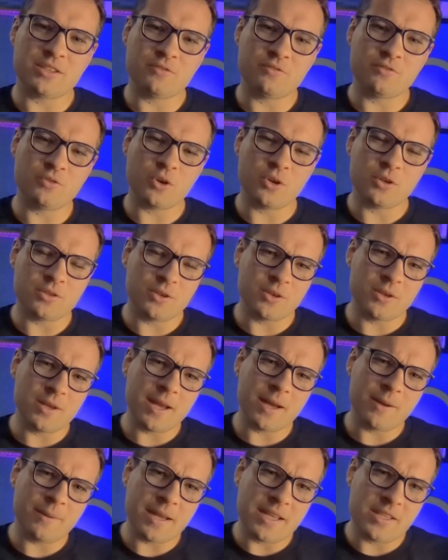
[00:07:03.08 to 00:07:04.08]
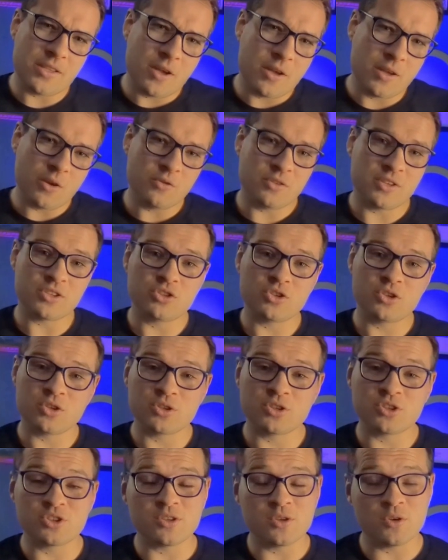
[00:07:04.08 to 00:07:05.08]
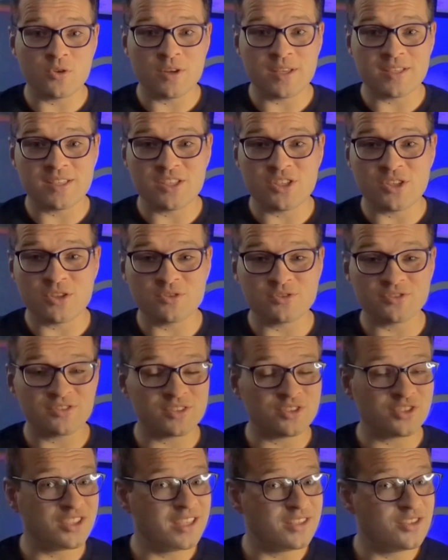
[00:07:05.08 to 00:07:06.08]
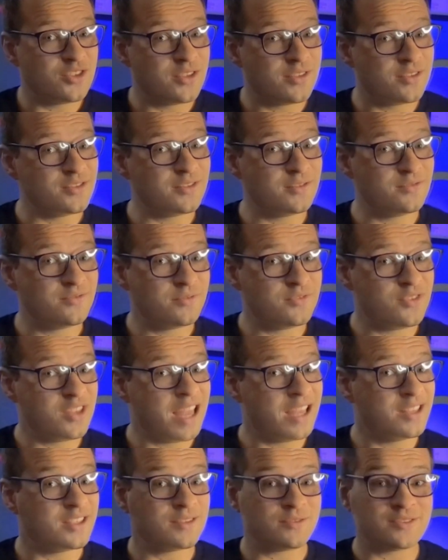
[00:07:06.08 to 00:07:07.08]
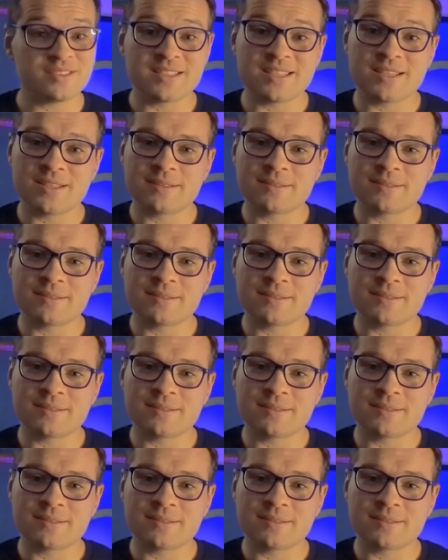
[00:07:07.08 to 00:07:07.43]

it further based on your research or additional suggestions from ChatGPT